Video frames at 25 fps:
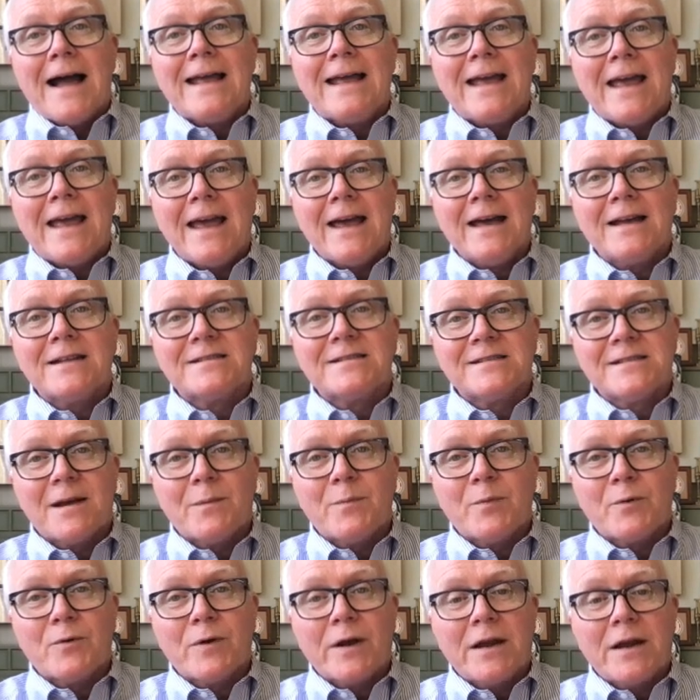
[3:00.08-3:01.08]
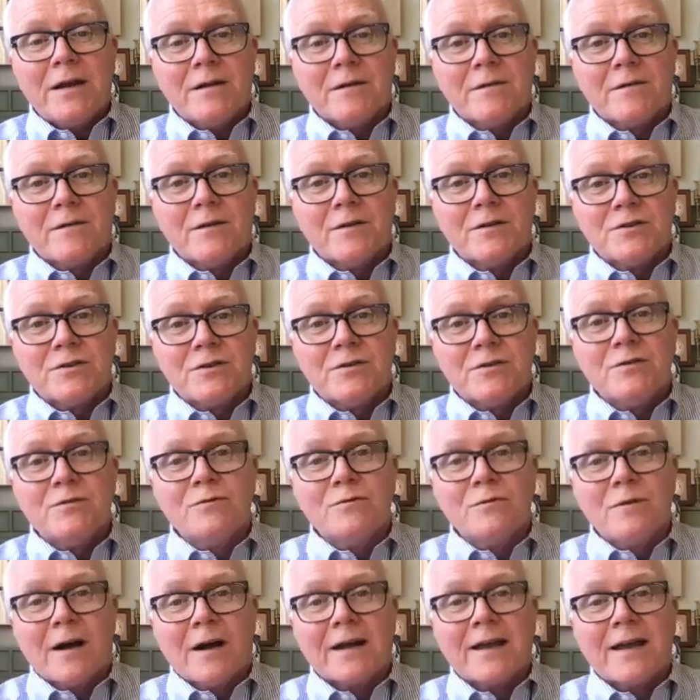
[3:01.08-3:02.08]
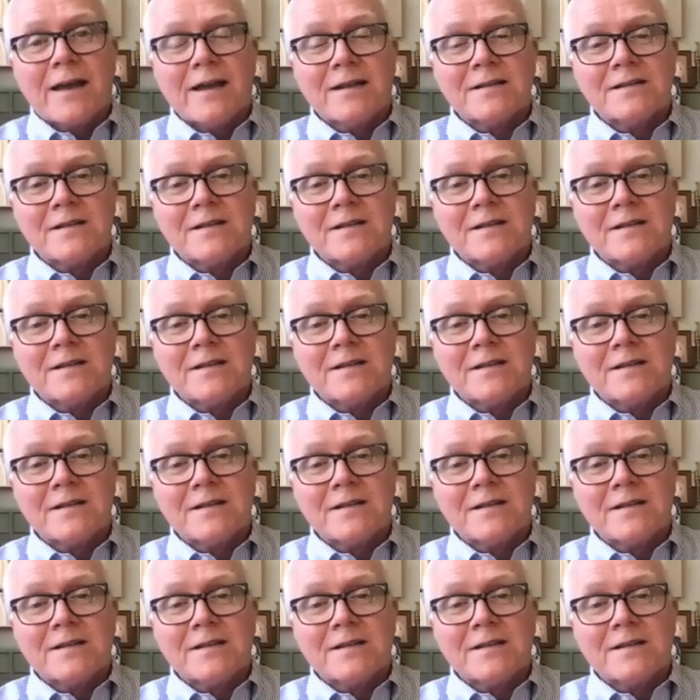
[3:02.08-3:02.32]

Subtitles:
can't separate the two. I can't